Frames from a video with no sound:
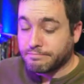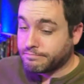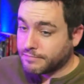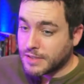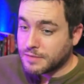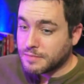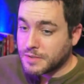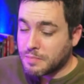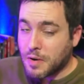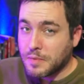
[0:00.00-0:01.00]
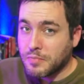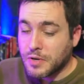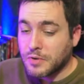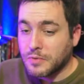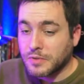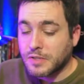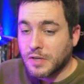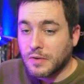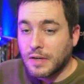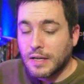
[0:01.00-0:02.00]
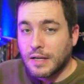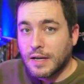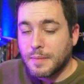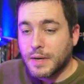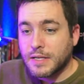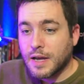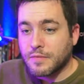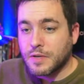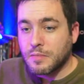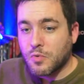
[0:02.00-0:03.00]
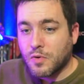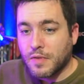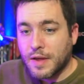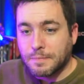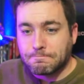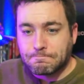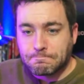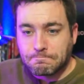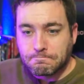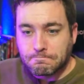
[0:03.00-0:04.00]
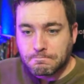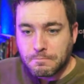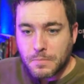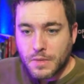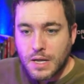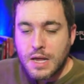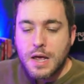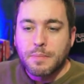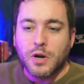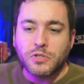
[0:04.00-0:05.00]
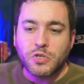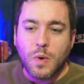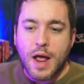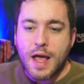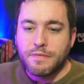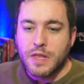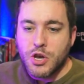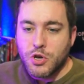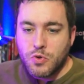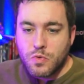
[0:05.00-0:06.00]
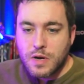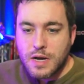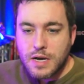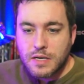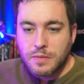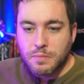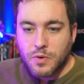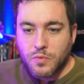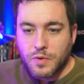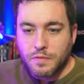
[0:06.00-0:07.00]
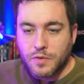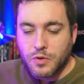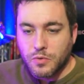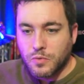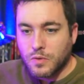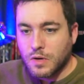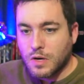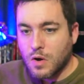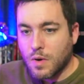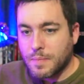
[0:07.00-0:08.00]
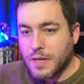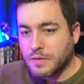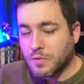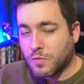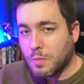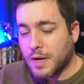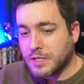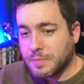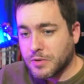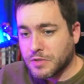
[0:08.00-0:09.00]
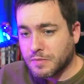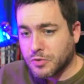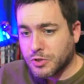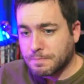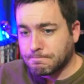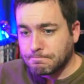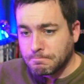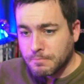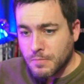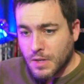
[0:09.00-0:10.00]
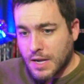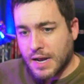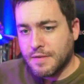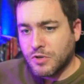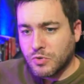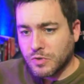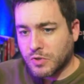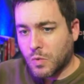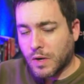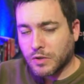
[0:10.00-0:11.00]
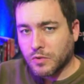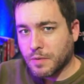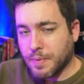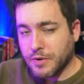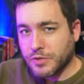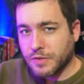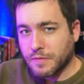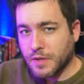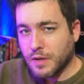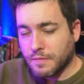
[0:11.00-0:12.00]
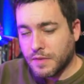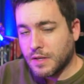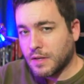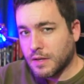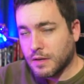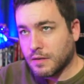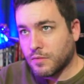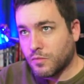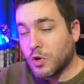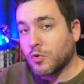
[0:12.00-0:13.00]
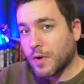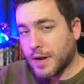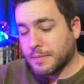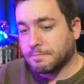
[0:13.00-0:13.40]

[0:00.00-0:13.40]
it's it's probably pretty cool. So I might dive into more of that. But also, I had the new Gundam review go up. That's of the Robot Spirits version, and I even do a quick little comparison of, of the uh, real grade